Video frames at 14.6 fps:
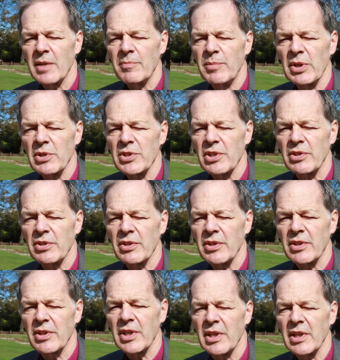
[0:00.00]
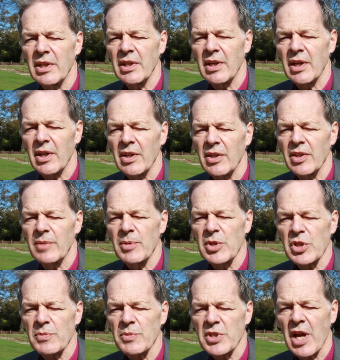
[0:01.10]
built on the
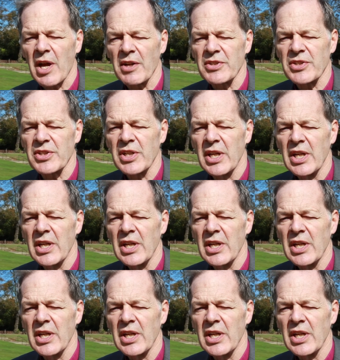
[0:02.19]
bishop's house